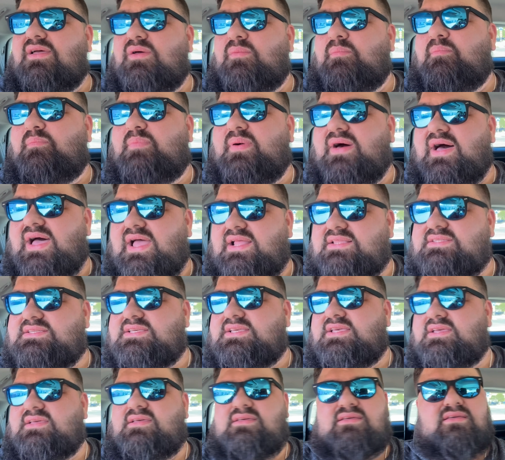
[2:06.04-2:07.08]
But
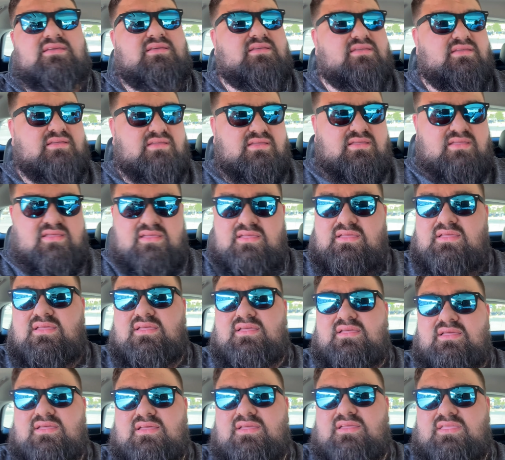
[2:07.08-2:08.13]

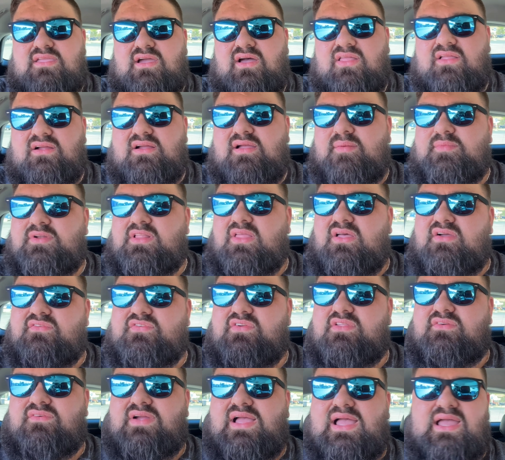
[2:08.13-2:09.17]
y'all are coming along for the
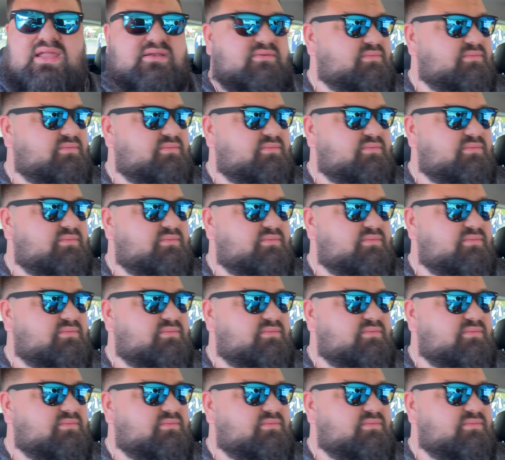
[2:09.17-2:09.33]
ride.